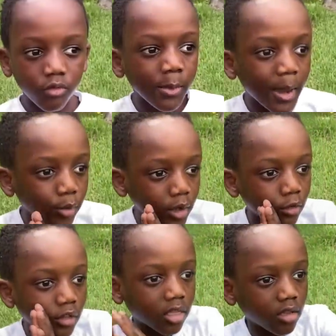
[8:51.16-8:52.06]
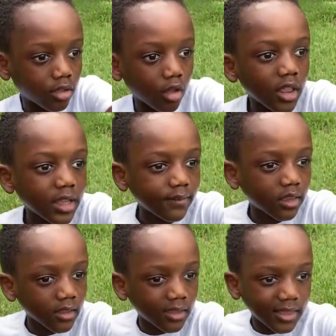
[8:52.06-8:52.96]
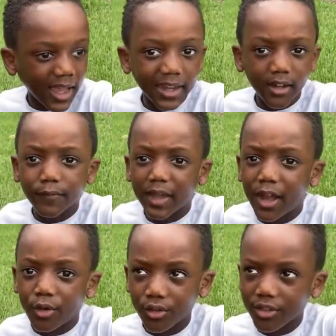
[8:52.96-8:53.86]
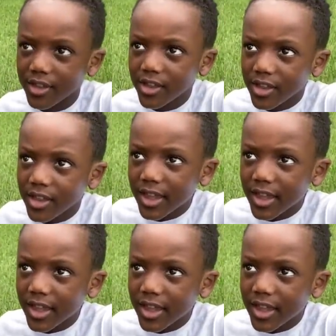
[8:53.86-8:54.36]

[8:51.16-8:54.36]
Remember, it was at the solid the side of the house. I